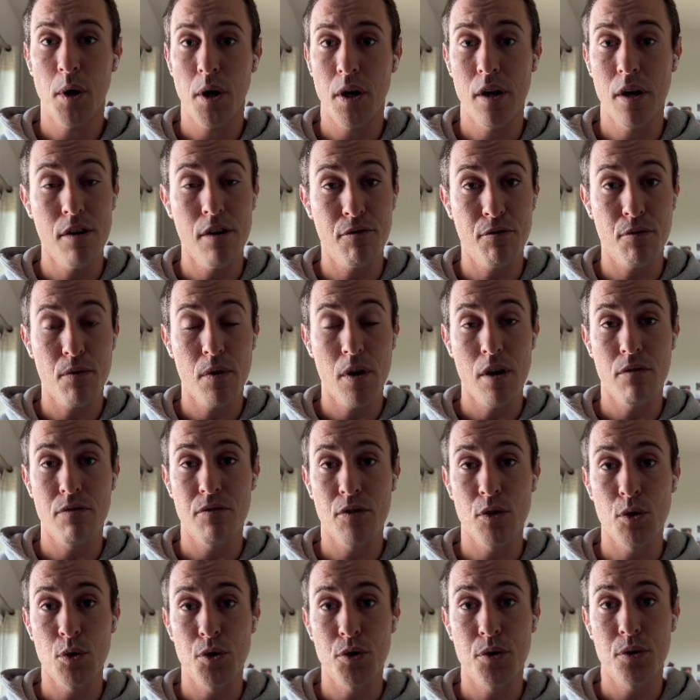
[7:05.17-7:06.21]
But
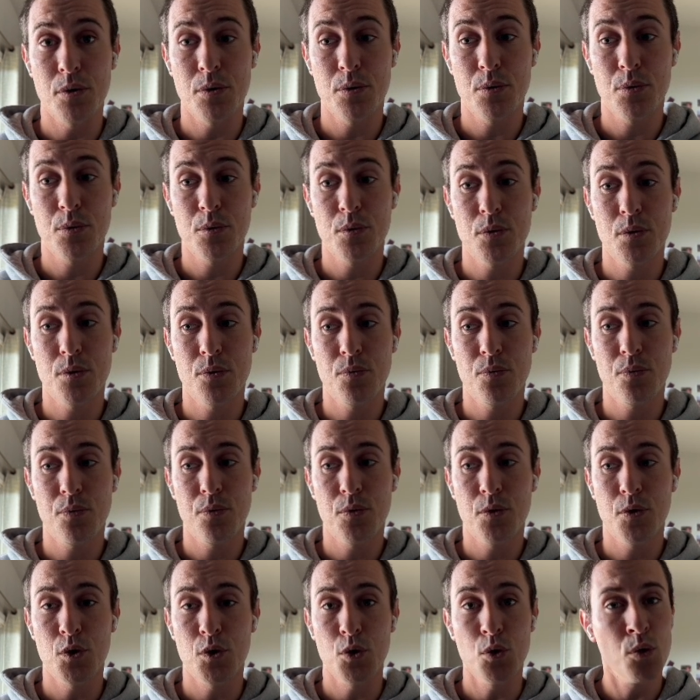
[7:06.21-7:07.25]
if you
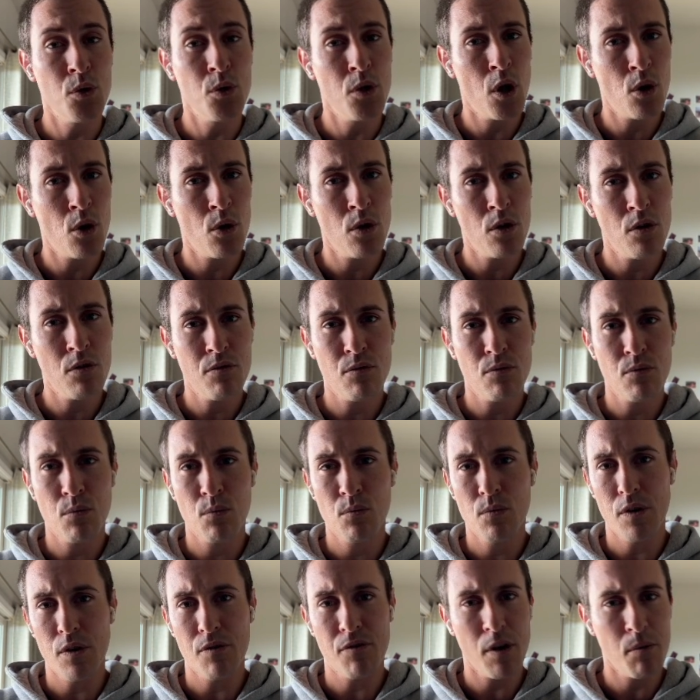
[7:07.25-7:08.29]
do know of
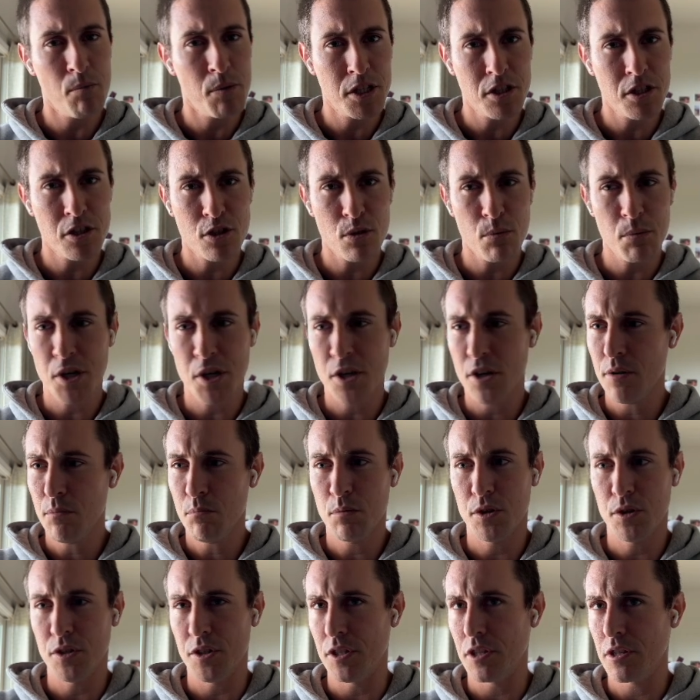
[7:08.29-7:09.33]
if I'm missing something
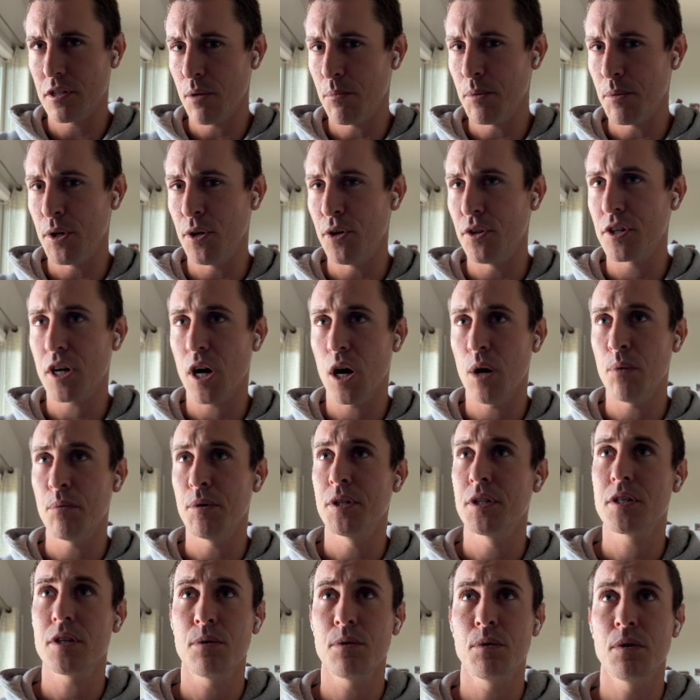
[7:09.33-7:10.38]
here, please let me know in the
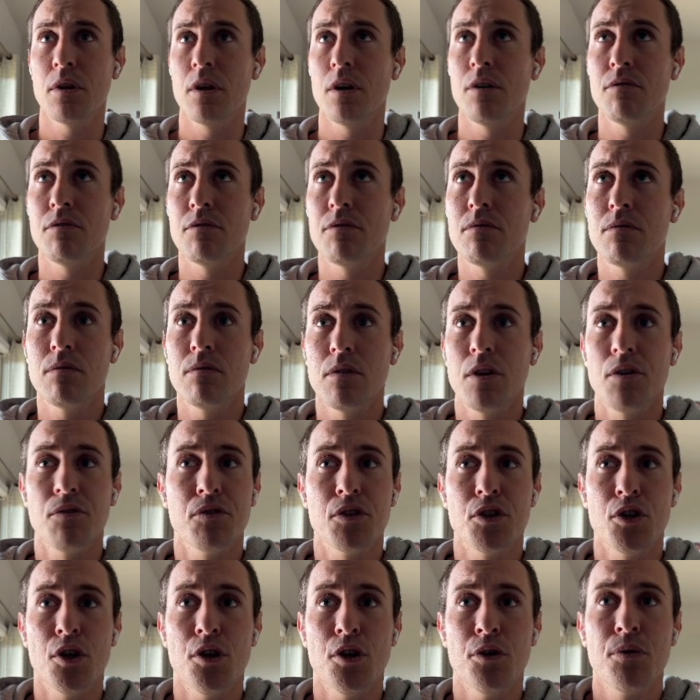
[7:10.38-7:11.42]
comments. I would love
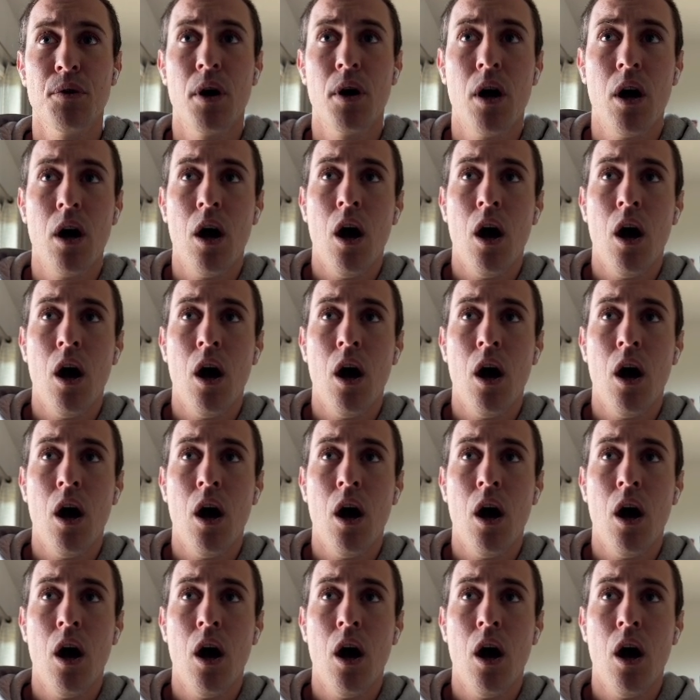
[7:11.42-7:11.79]
to know.